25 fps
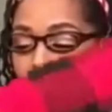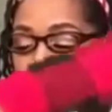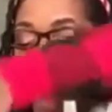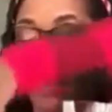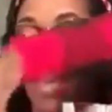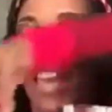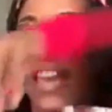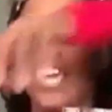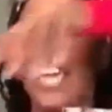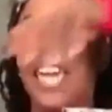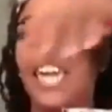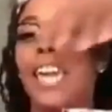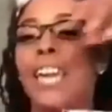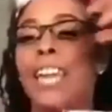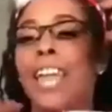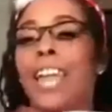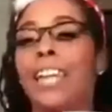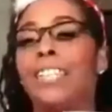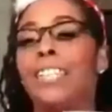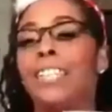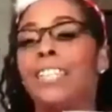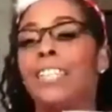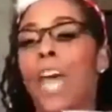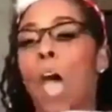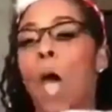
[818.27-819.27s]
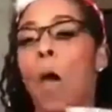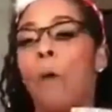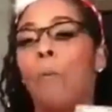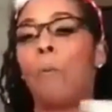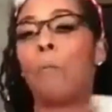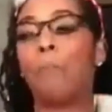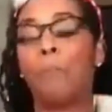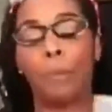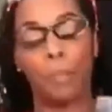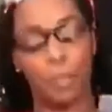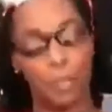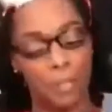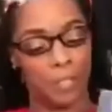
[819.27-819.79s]
take care of that sour
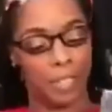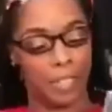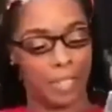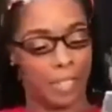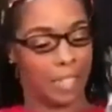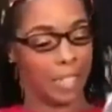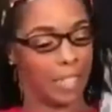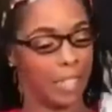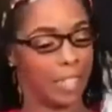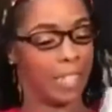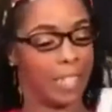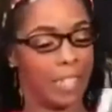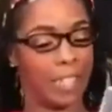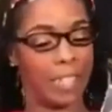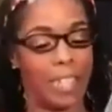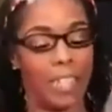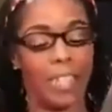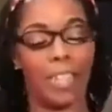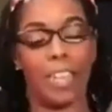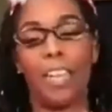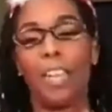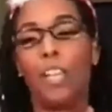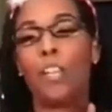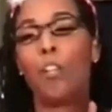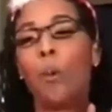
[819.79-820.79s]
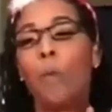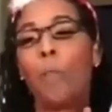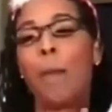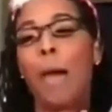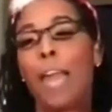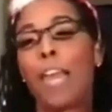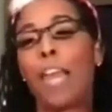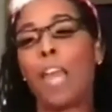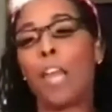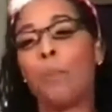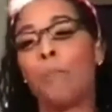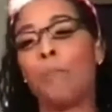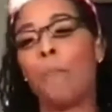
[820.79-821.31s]
puss.
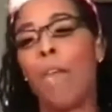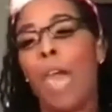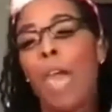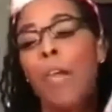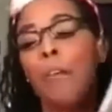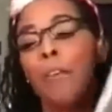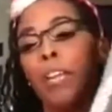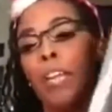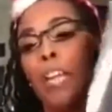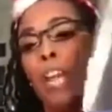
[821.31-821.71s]
Nobody ain't married